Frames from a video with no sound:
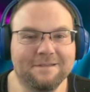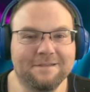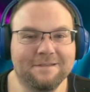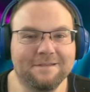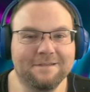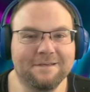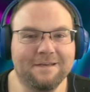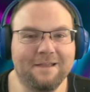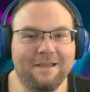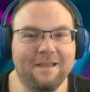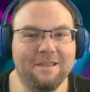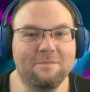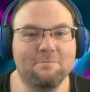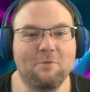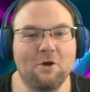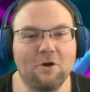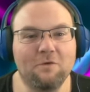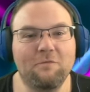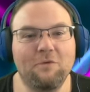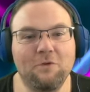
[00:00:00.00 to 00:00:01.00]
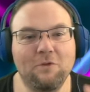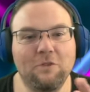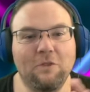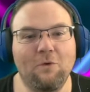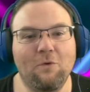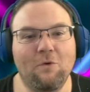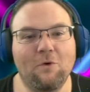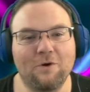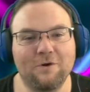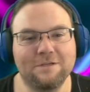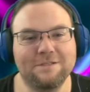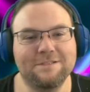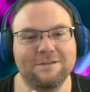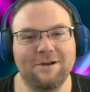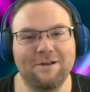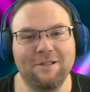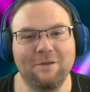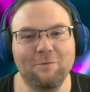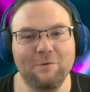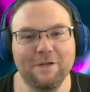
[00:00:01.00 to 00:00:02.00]
in Marvel lore, Scarlet
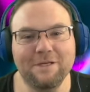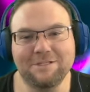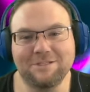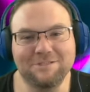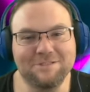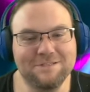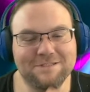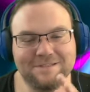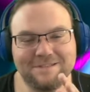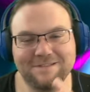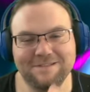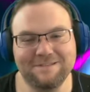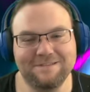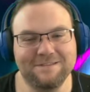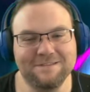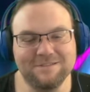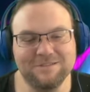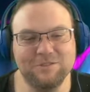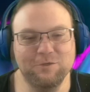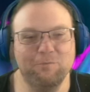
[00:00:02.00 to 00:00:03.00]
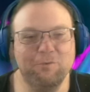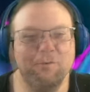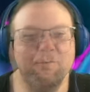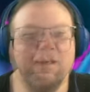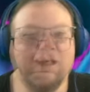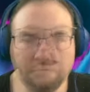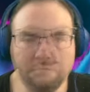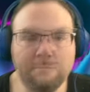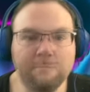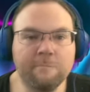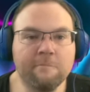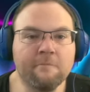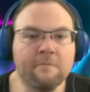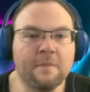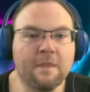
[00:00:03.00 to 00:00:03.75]
Witch is super powerful.